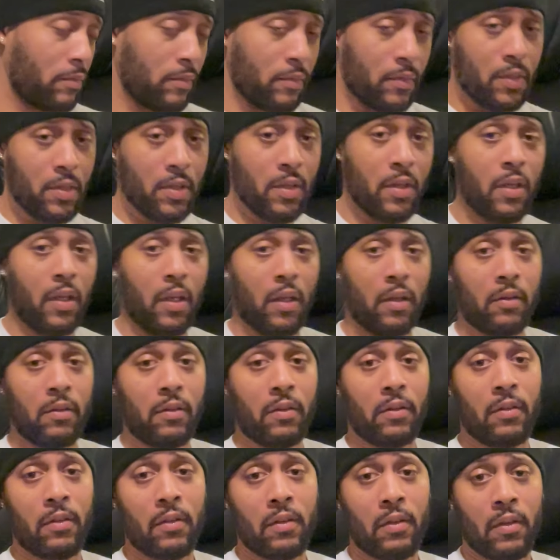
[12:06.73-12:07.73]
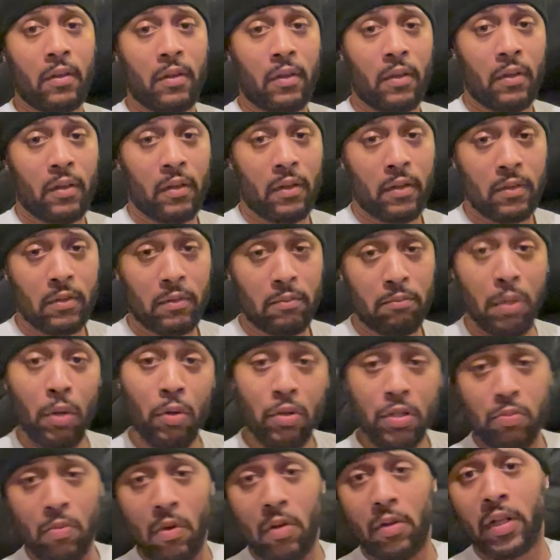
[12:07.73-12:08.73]
Shit.
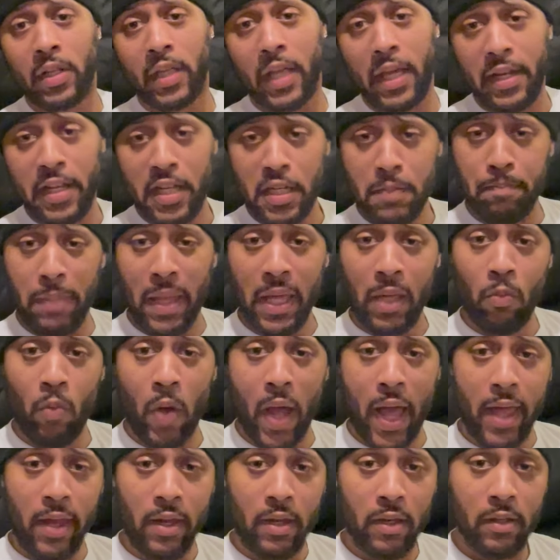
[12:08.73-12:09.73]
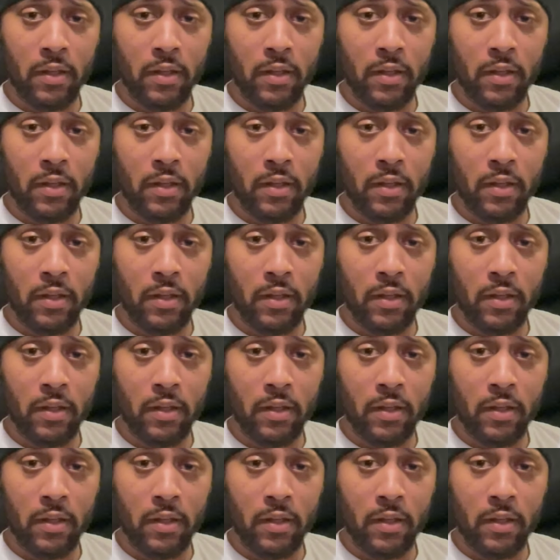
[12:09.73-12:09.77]
Boots wanna get his beak wet.